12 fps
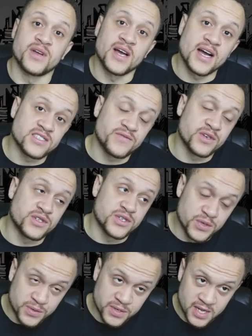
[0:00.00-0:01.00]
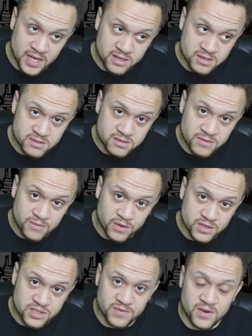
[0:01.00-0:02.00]
guys, if you're tuned in,
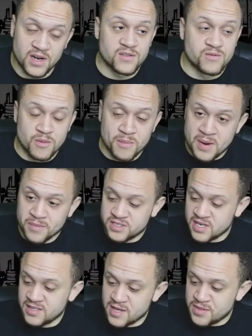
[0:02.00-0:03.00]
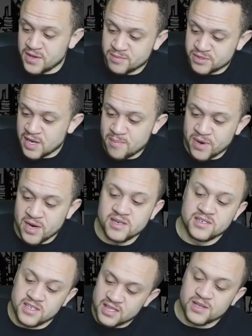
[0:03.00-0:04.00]
first of all, remember to hit the thumbs up
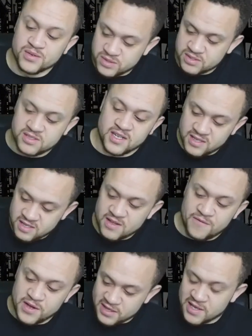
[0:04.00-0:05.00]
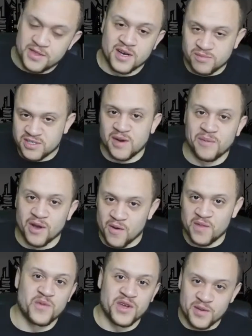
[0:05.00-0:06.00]
button. If you get the thumbs up going,
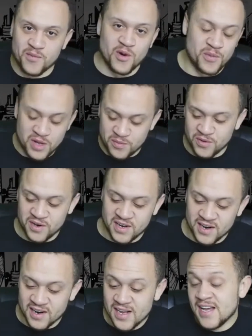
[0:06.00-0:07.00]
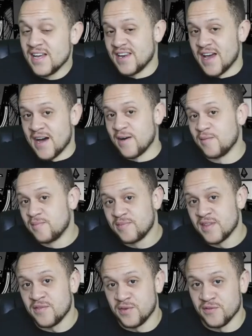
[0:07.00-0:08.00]
then we get more people in here. Now,
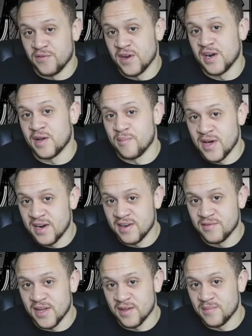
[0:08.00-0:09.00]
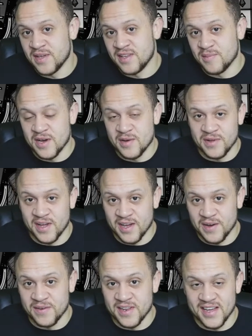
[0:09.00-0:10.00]
if you're very competitive like me, you might be like,
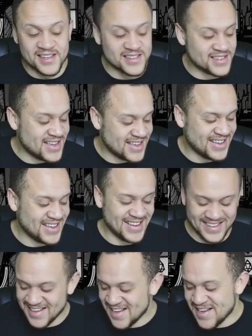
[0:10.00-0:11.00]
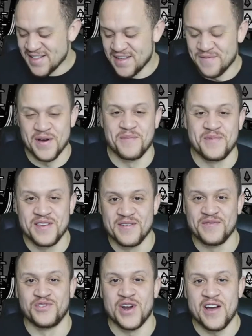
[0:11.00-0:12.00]
oh, dang, if I
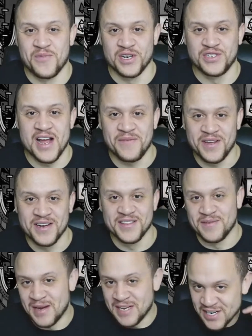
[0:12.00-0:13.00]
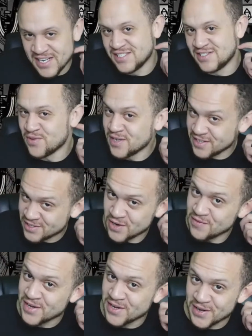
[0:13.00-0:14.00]
drive more traffic here, then my chances of winning
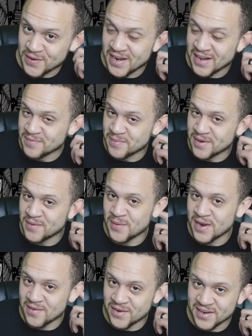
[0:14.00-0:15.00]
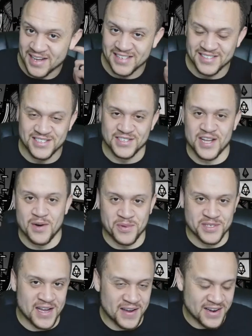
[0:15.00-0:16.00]
trivia go down. But whatever, guys, just help
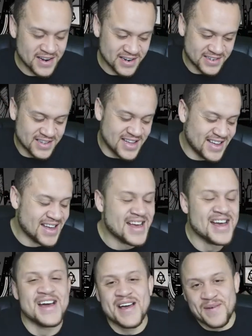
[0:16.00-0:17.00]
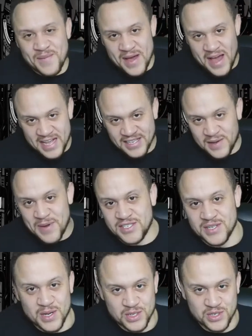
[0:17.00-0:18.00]
us out here. As I
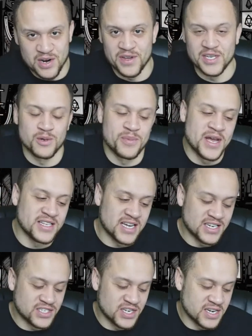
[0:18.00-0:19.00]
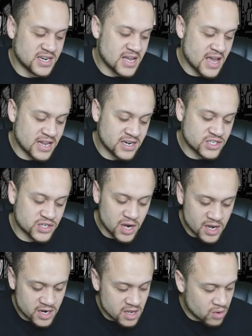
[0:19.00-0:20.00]
mentioned, though, trivia, so pay attention. And
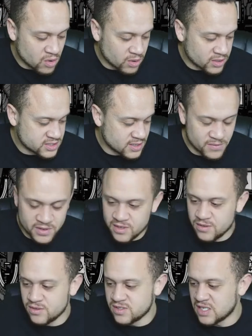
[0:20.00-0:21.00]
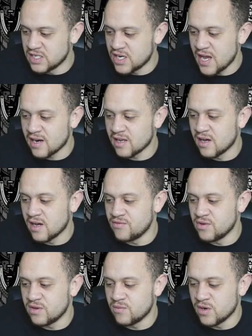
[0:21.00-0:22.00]
Sean or someone who's in the chat, one of
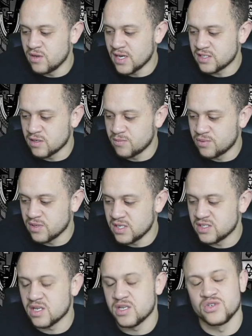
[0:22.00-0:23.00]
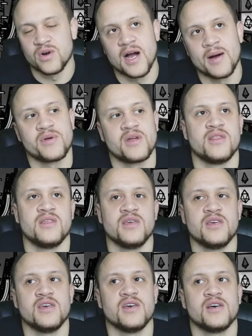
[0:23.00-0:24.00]
you guys could please drop
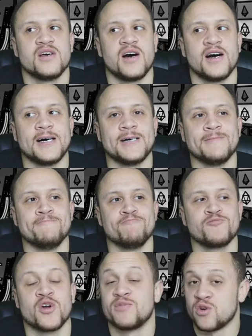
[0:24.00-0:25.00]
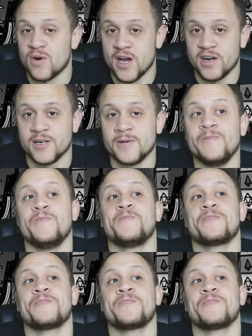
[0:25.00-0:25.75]
the Cryptowriter